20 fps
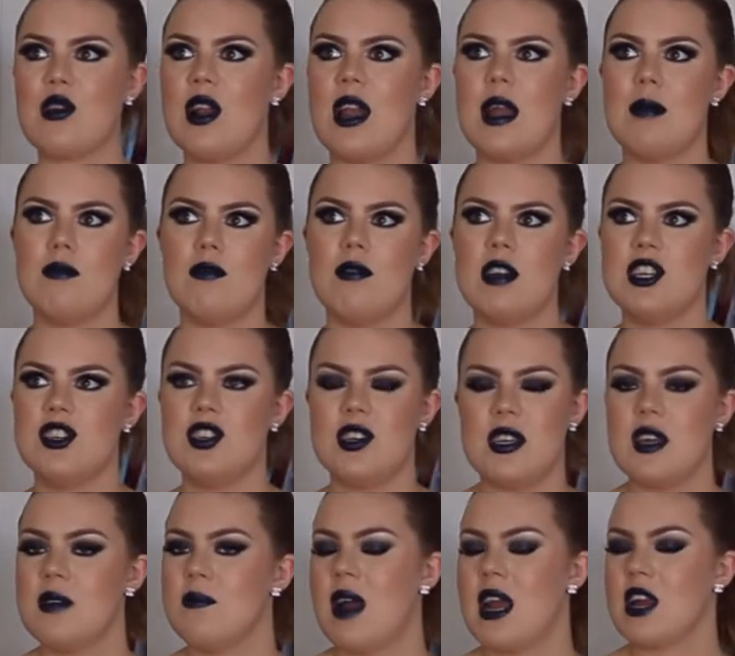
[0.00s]
collaboration
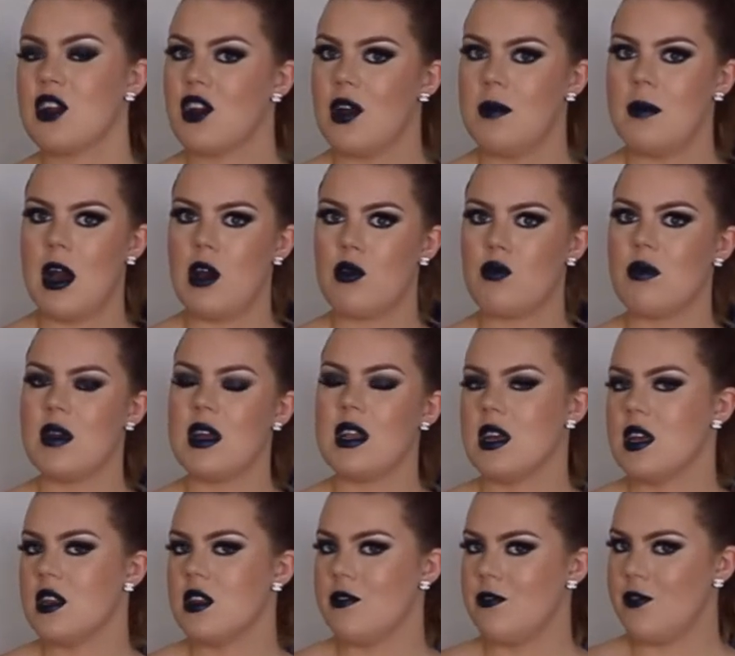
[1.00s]
they might come out with
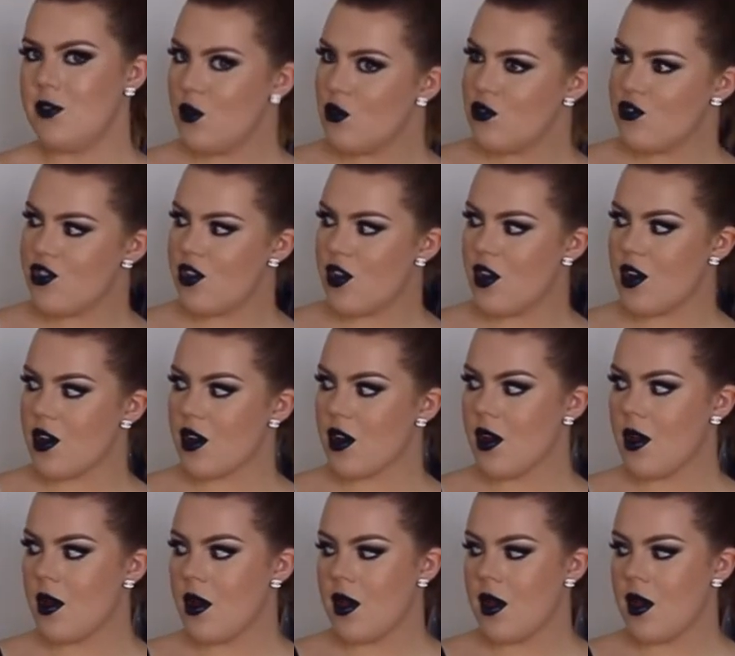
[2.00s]
in the future.